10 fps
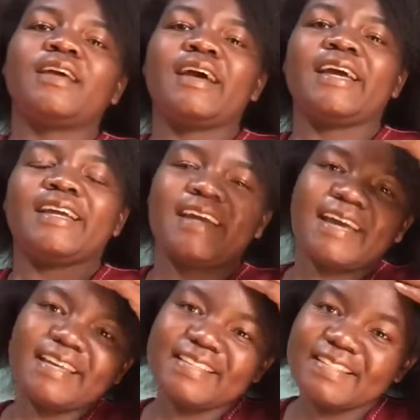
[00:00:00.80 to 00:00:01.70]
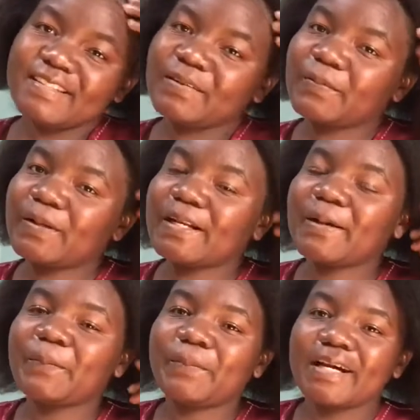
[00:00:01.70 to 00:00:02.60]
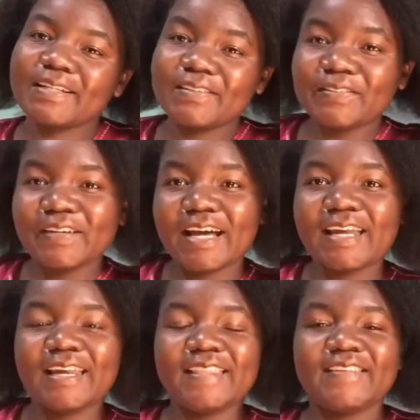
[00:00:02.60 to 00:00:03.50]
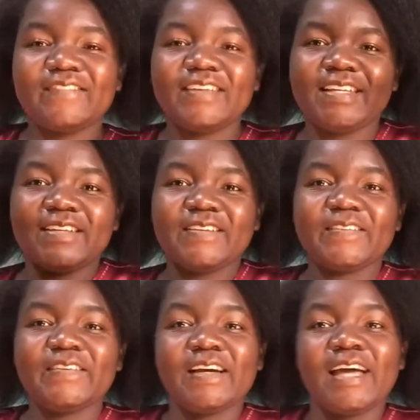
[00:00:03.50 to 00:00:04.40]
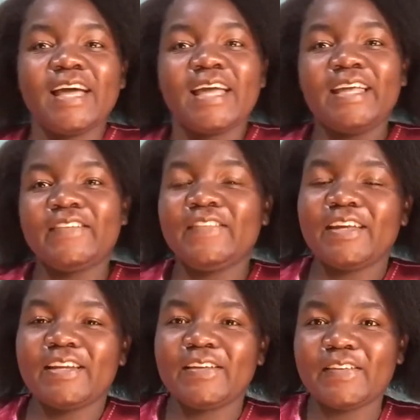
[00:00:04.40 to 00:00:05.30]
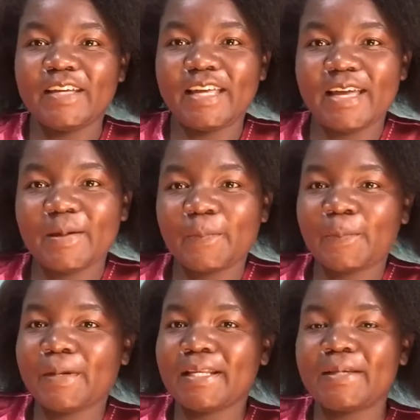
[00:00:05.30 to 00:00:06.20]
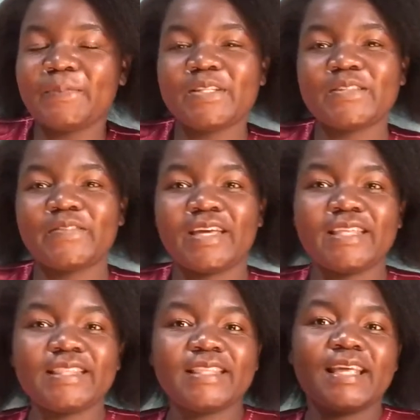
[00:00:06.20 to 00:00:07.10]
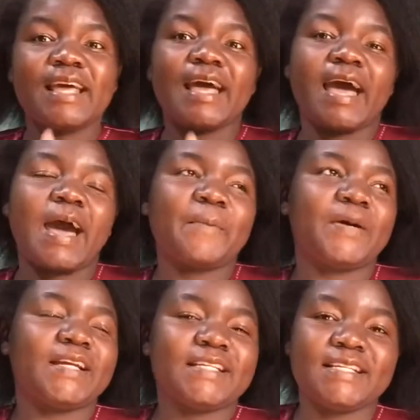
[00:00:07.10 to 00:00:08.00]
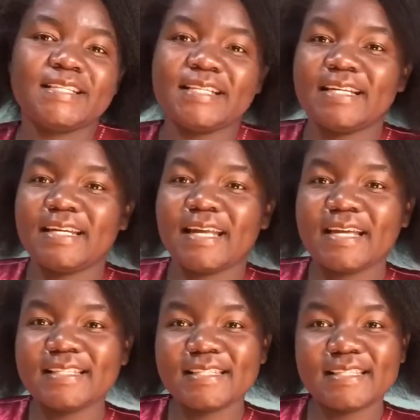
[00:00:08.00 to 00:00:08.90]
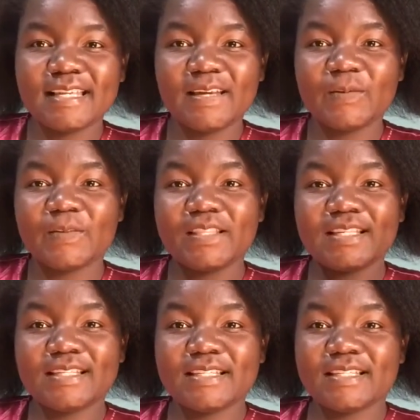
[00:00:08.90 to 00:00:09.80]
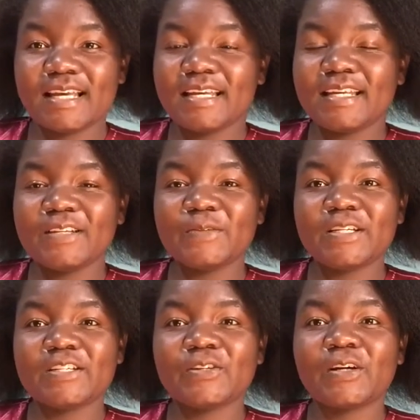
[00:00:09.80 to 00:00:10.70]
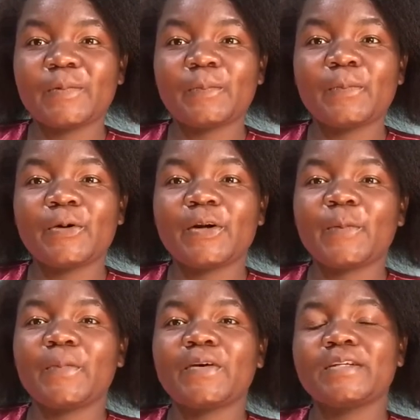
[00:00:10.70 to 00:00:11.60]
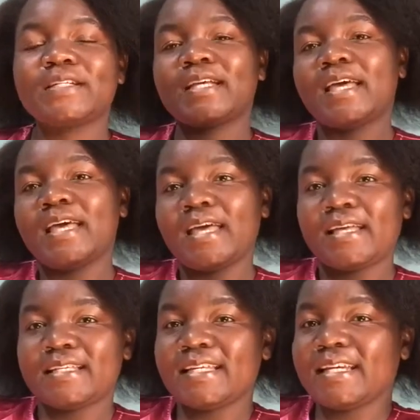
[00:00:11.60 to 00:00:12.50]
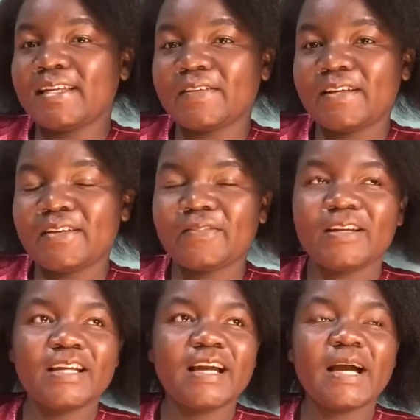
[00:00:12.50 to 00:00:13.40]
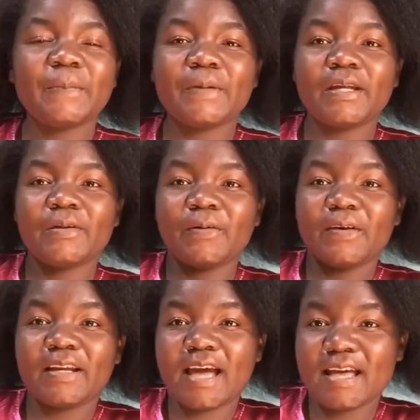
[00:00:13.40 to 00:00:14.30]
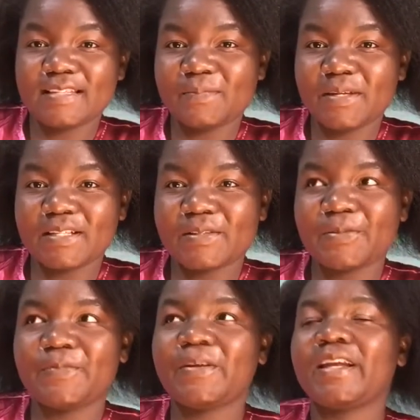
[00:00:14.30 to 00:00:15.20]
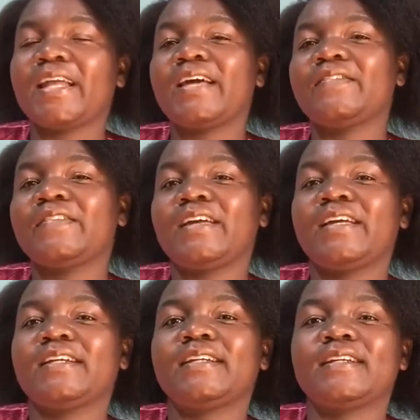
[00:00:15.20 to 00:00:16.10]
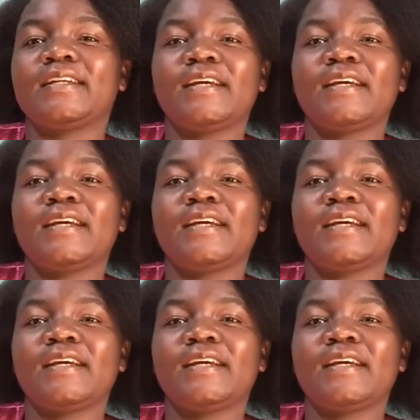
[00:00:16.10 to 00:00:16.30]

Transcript: Hi guys, welcome back to another video. If you're new here, my name is Faith. I'm a registered nurse, and on this channel we talk more about general leveling up in all aspects of your life and